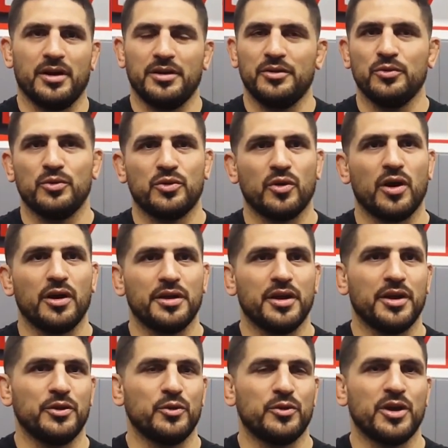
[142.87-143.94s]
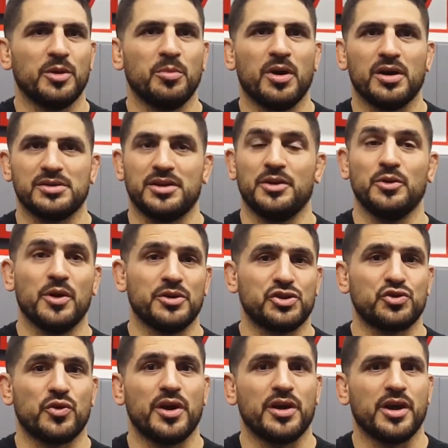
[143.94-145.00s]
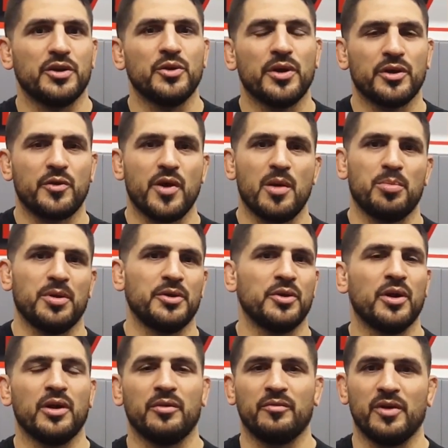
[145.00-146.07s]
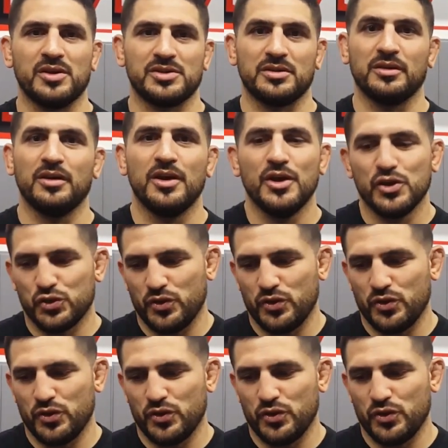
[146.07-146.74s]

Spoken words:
I knew karate, I knew kickboxing, I knew how to strike, I knew how to grapple, I knew how to wrestle.